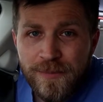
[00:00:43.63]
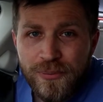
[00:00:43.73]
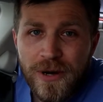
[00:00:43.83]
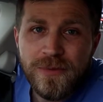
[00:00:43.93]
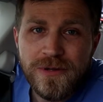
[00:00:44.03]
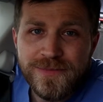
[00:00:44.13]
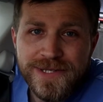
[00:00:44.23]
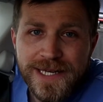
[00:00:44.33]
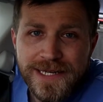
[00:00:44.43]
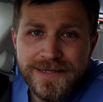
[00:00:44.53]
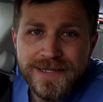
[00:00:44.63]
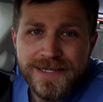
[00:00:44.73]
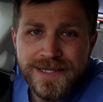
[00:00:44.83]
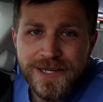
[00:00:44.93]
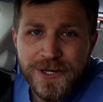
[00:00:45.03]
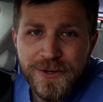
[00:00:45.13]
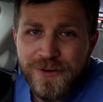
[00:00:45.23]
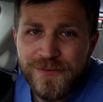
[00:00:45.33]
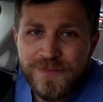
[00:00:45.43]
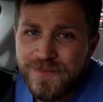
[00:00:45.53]
problems that you know
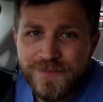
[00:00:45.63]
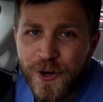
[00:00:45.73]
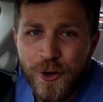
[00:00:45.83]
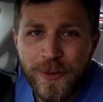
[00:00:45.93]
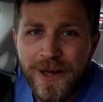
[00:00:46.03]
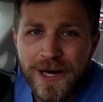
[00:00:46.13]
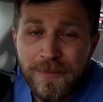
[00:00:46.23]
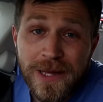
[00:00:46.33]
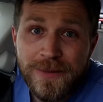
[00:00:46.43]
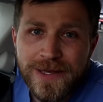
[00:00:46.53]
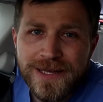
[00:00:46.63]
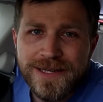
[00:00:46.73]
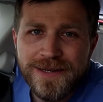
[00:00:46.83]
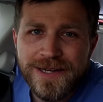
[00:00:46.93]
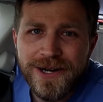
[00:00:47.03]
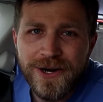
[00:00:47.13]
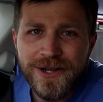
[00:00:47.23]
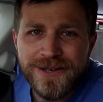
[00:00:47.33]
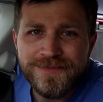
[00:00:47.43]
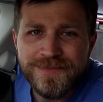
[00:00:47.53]
you've heard about maybe
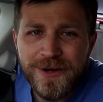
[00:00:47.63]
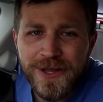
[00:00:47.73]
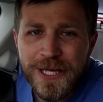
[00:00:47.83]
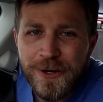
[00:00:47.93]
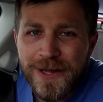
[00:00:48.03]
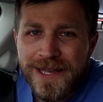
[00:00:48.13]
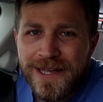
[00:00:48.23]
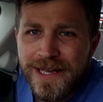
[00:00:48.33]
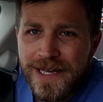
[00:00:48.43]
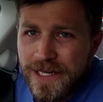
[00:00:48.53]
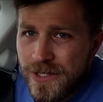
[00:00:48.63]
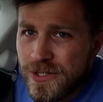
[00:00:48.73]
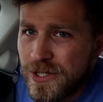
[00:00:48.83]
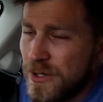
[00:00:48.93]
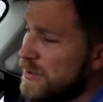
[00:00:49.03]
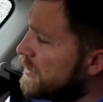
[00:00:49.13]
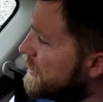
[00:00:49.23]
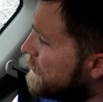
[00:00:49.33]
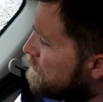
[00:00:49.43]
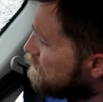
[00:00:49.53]
on the internet.
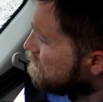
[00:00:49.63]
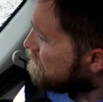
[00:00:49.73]
So